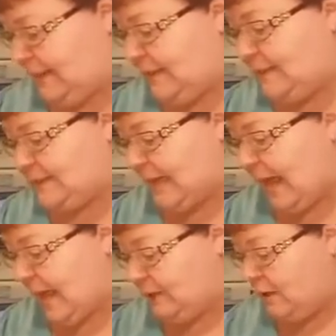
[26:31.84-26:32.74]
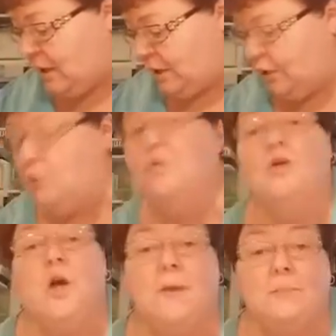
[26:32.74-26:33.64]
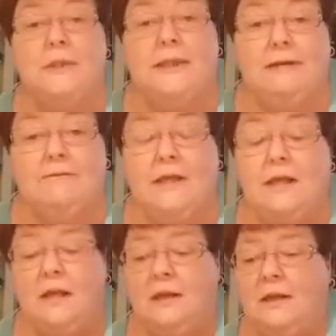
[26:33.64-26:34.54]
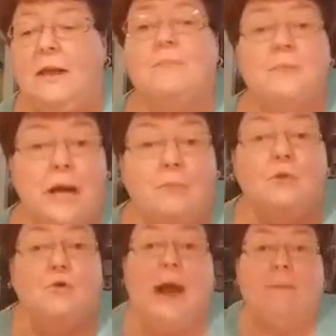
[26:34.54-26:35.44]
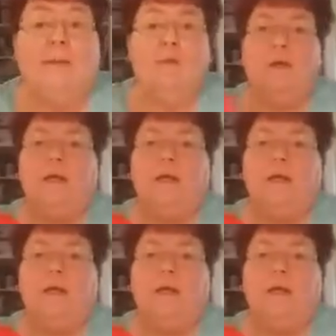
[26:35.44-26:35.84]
in this catalog, you would not believe it. I'm grabbing